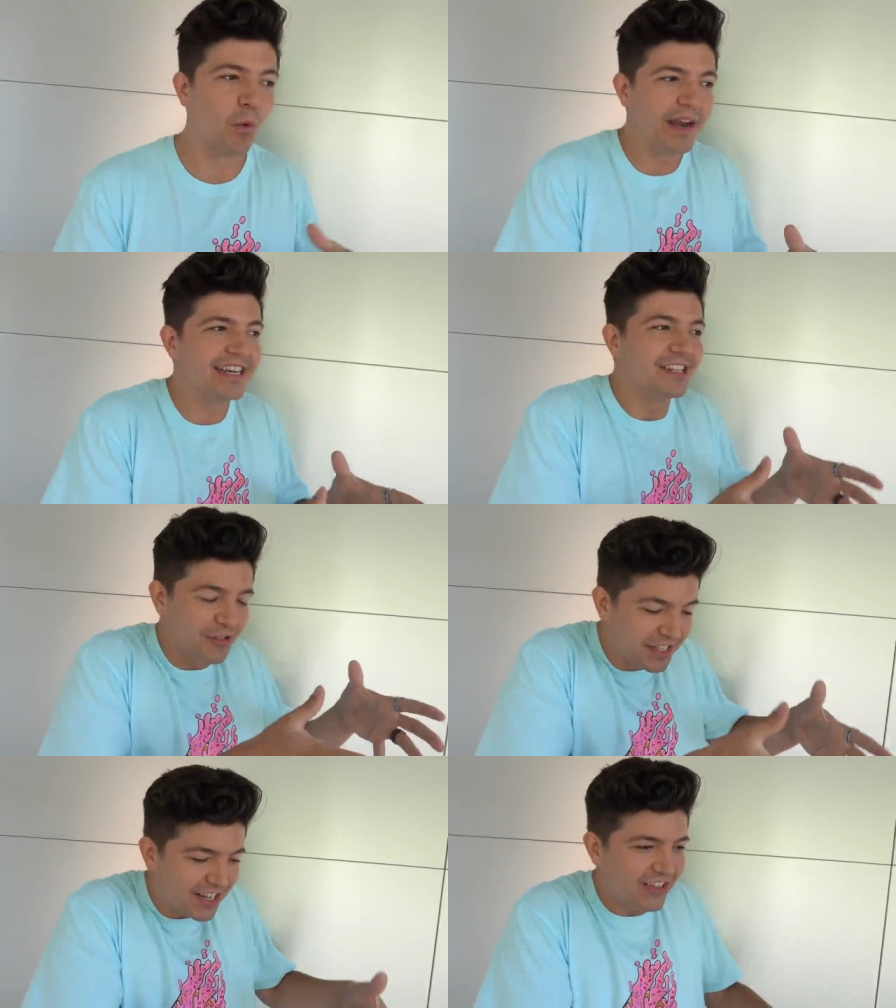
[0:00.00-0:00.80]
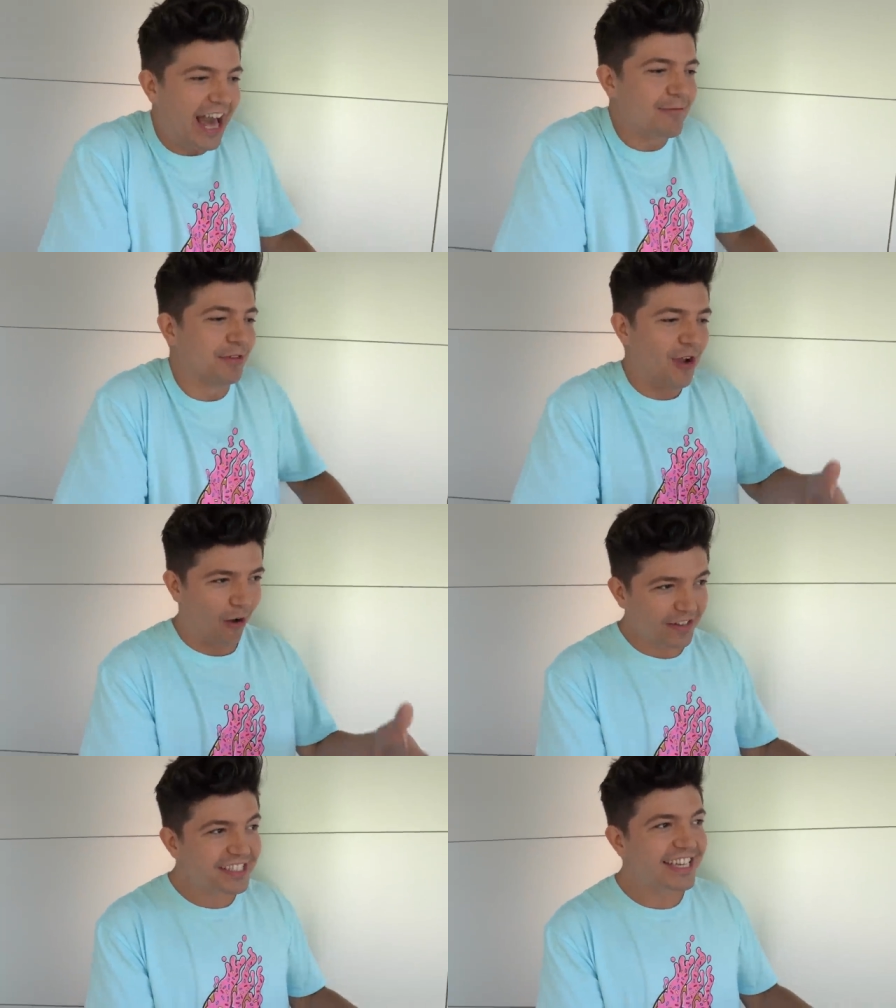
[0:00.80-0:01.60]
been waiting to do this collab
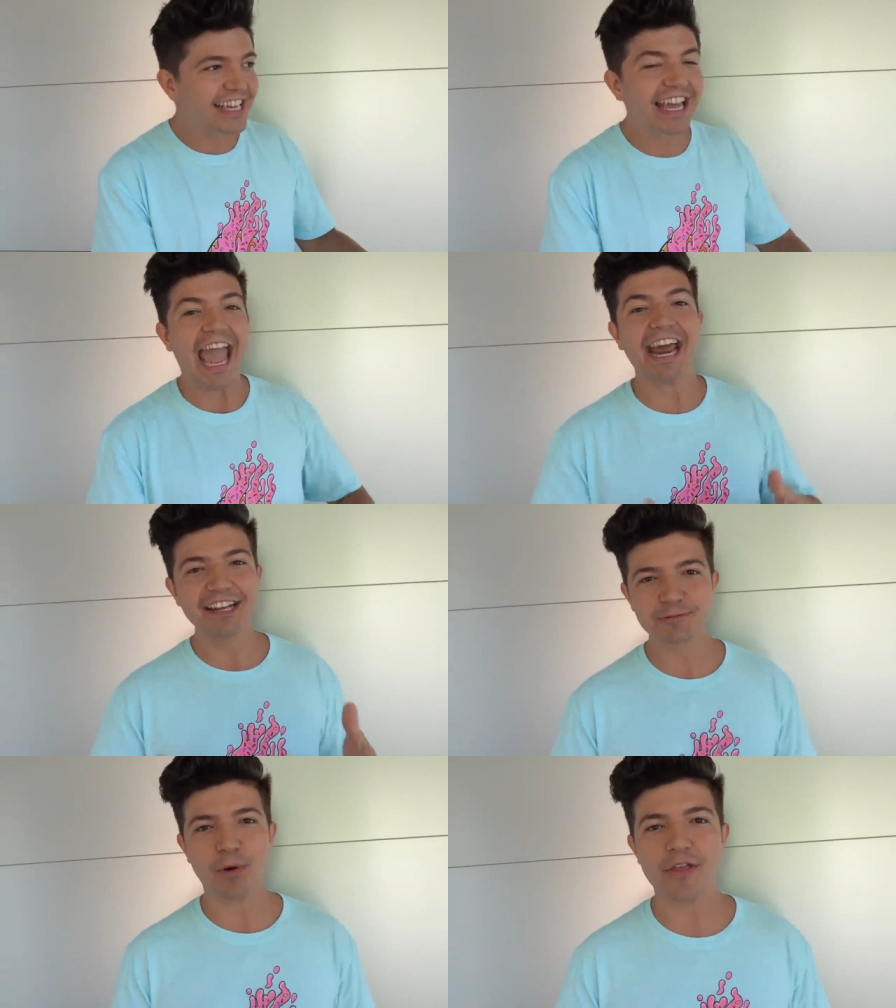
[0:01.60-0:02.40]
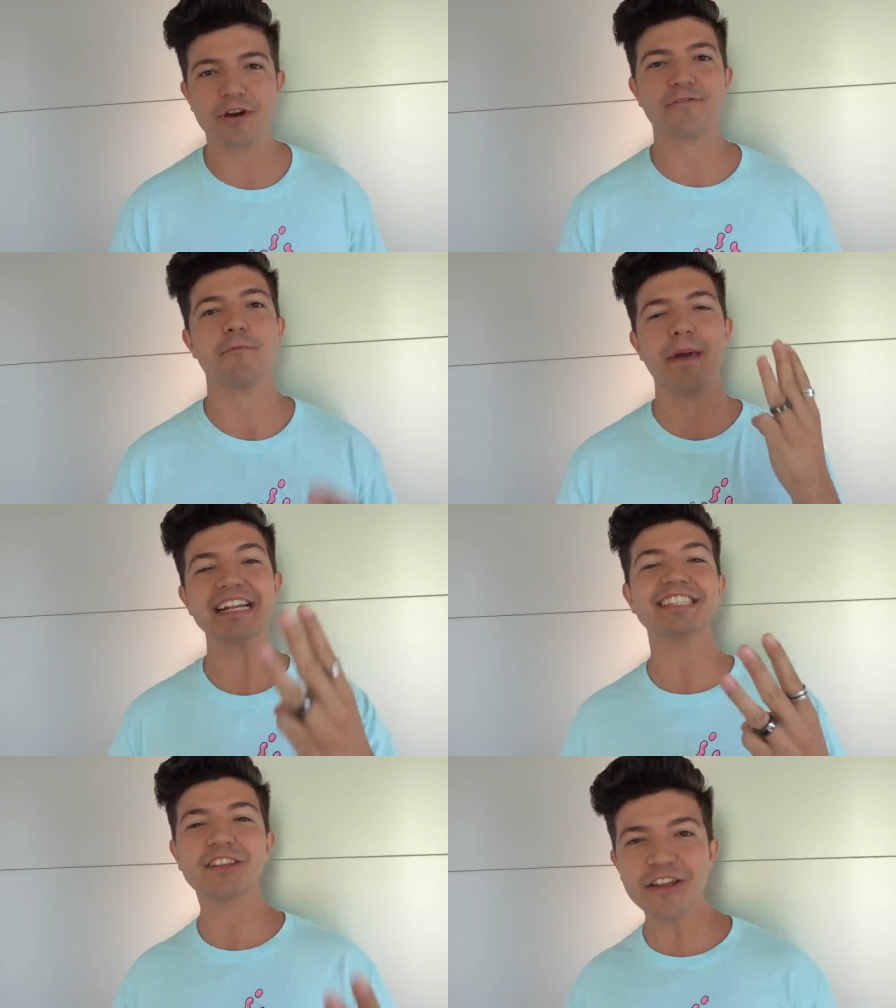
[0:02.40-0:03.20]
with Key and his brother for
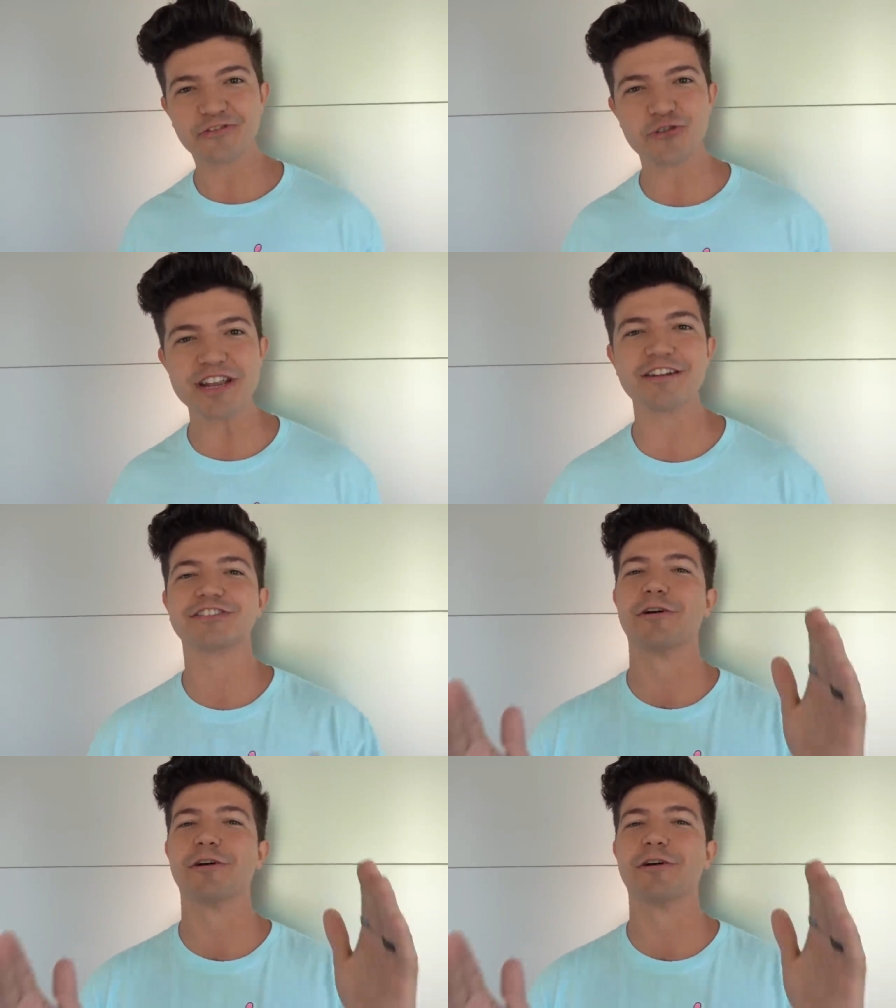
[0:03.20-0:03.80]
basically three years,